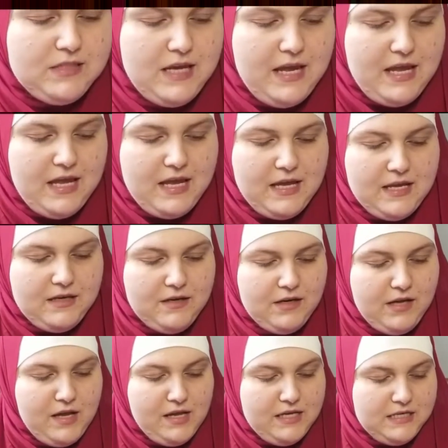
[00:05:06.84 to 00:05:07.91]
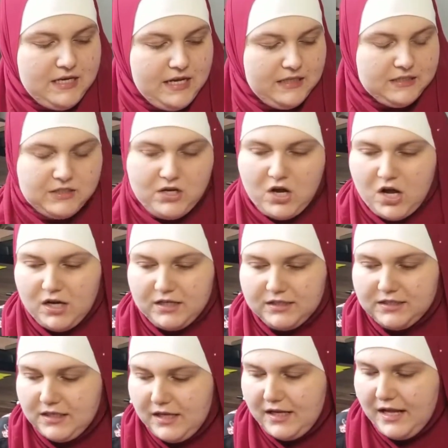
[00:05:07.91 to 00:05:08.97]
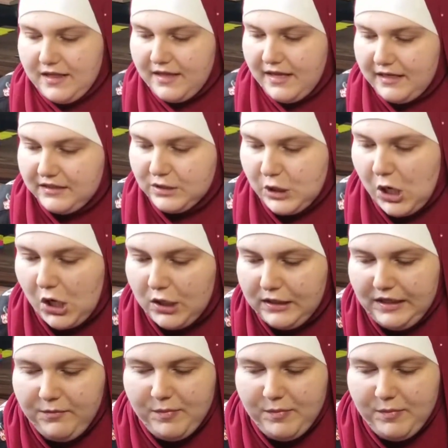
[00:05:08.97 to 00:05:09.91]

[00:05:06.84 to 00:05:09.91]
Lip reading: and index cards and tardy